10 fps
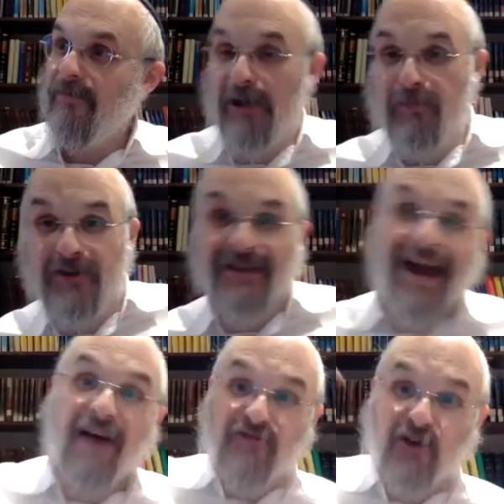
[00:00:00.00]
But he puts it
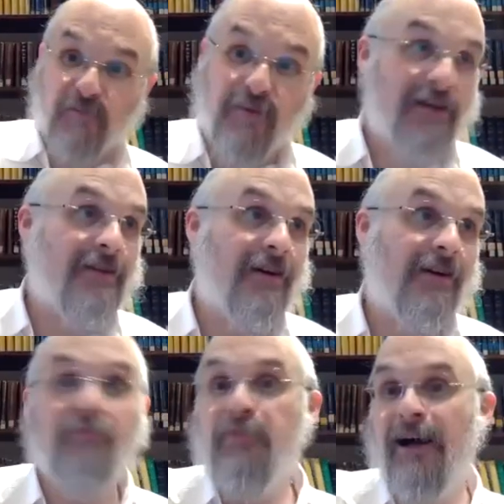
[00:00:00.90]
after Karban Pesach,
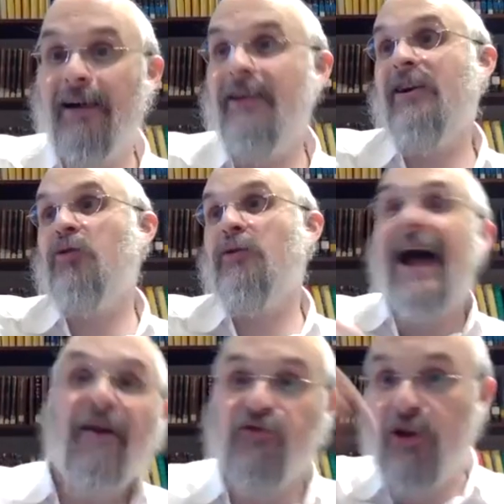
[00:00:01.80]
implying you got to do it
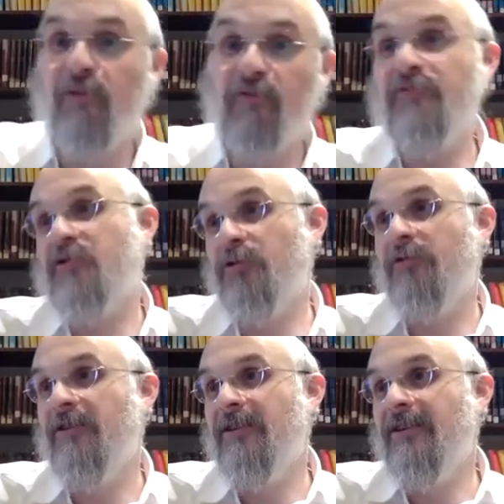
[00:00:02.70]
after you come home from Shul,
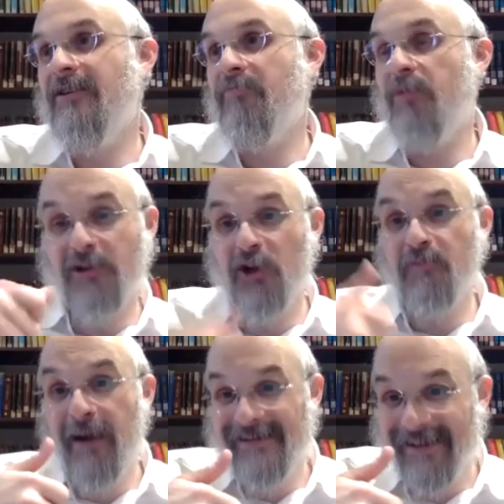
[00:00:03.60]
because
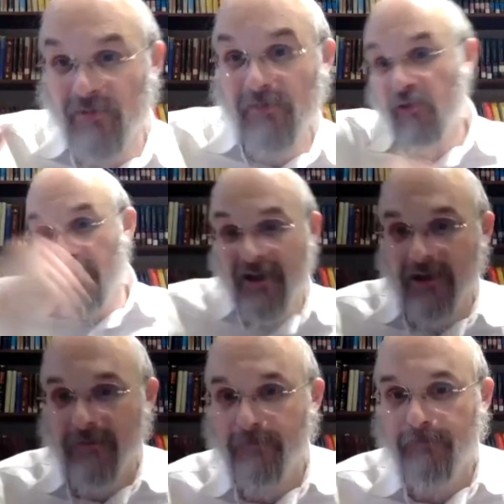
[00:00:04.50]
Karban Pesach is right before
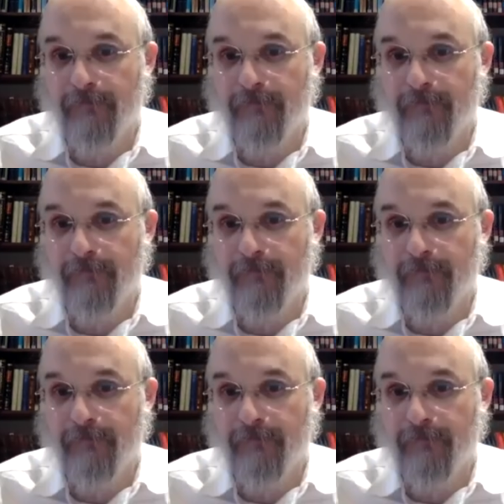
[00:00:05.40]
Mincha.